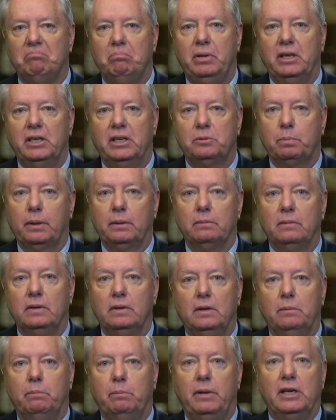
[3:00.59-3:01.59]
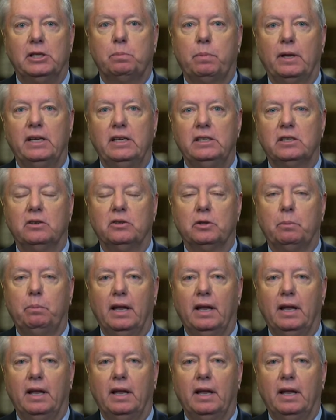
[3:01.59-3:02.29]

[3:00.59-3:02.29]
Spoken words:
best place on the